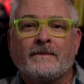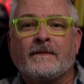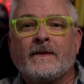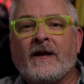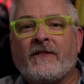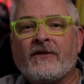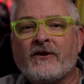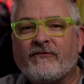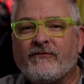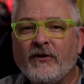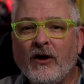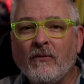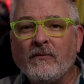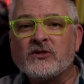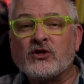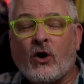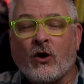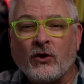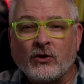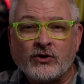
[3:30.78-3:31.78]
Now, the film
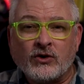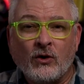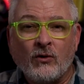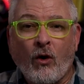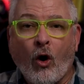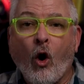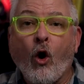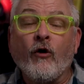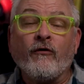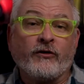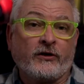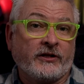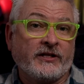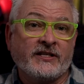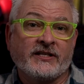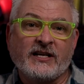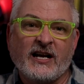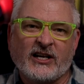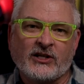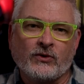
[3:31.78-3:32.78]
is also
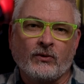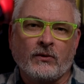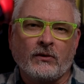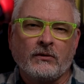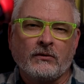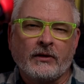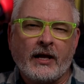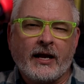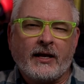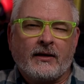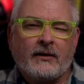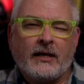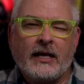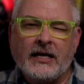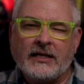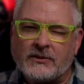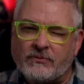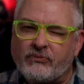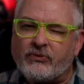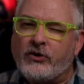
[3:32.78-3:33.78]
overly sexual, like
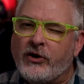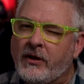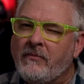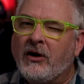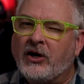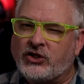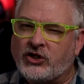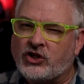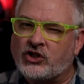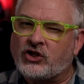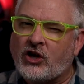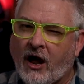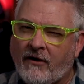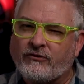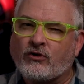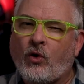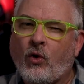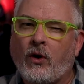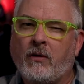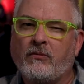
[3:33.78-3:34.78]
it's pretty much a
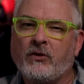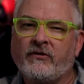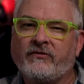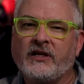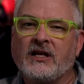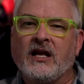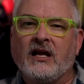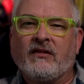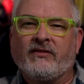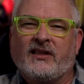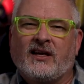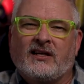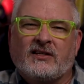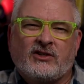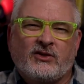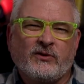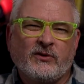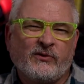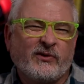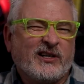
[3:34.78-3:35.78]
softcore movie
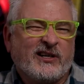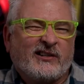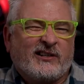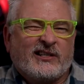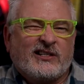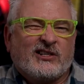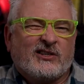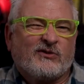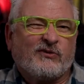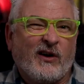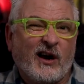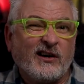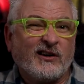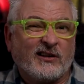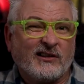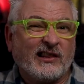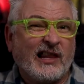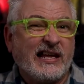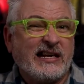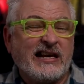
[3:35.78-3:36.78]
that you'd really just find
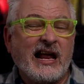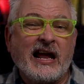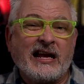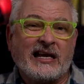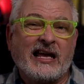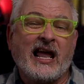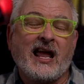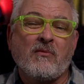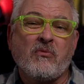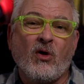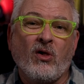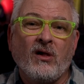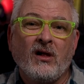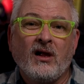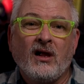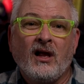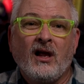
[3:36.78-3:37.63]
on late-night cable,